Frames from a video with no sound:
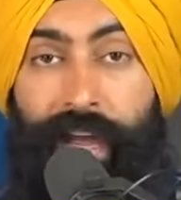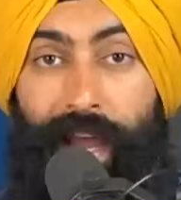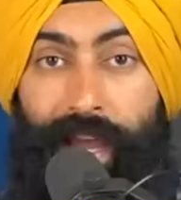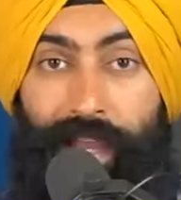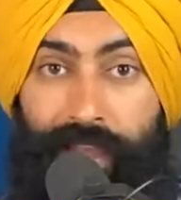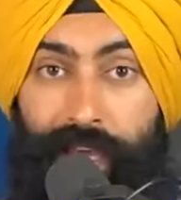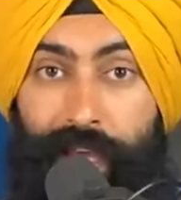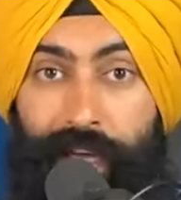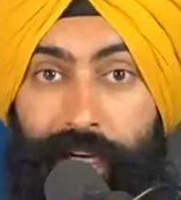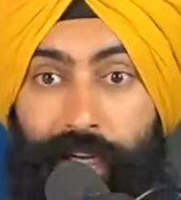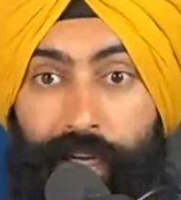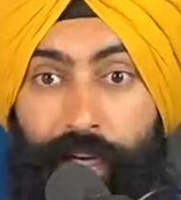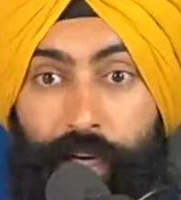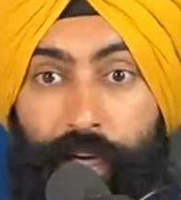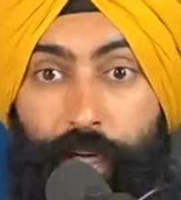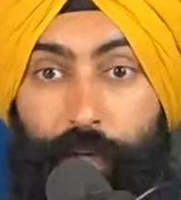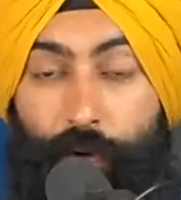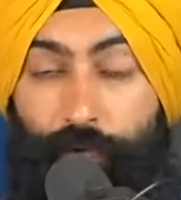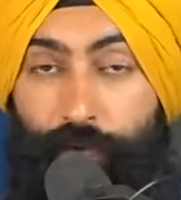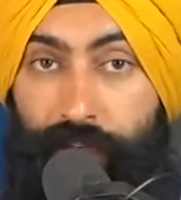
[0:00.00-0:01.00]
And then
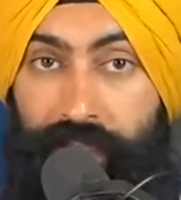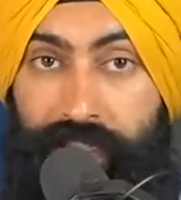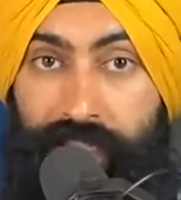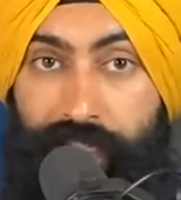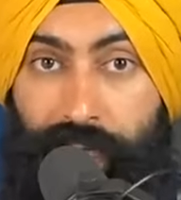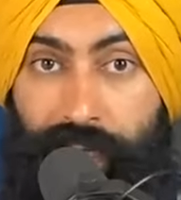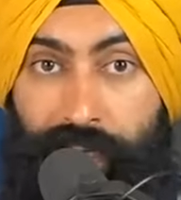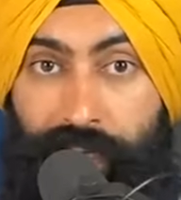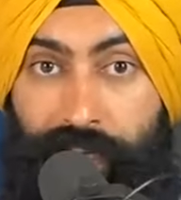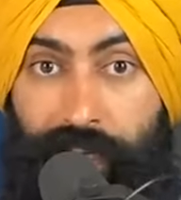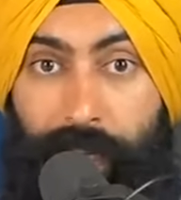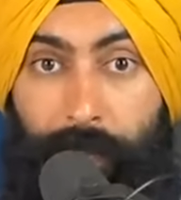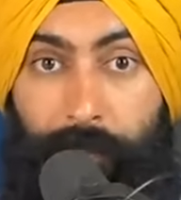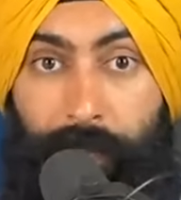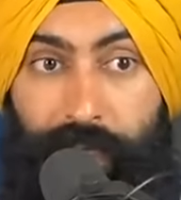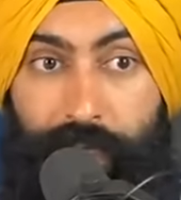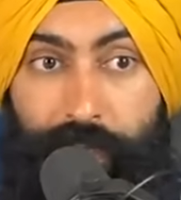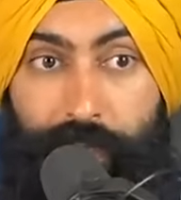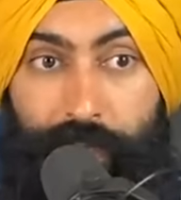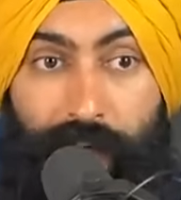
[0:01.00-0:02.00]
you feel stuck
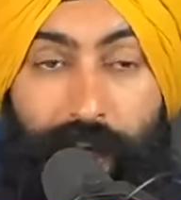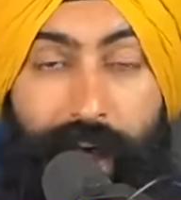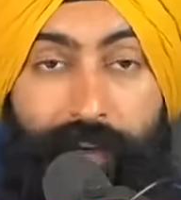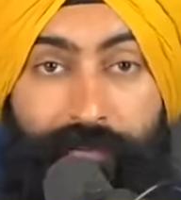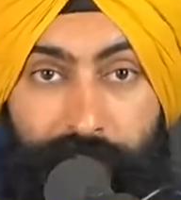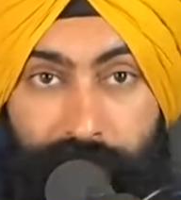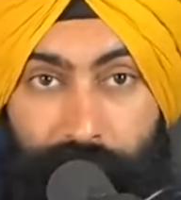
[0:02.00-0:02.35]
because you have